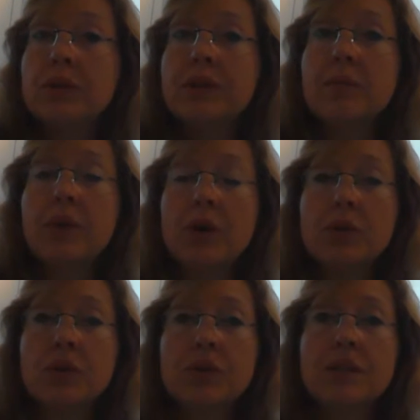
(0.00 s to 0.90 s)
Some
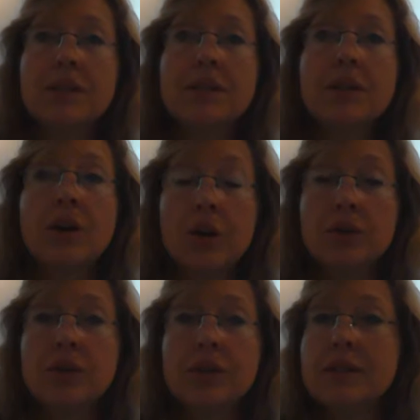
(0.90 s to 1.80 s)
cultures,
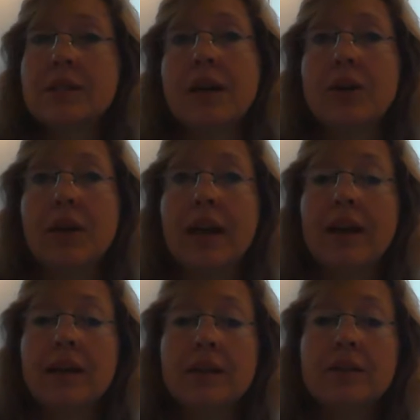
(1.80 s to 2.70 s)
it's not
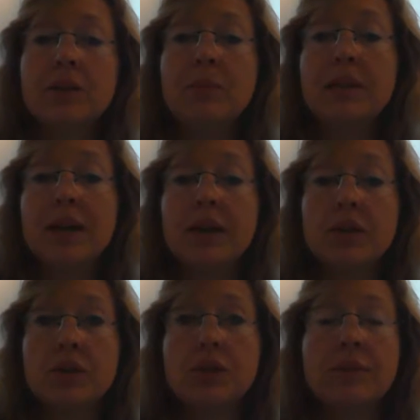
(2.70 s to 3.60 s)
okay to be
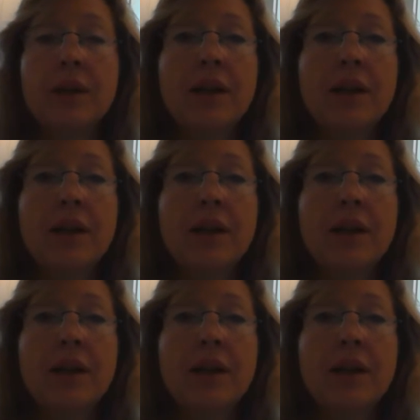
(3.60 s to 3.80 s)
touched.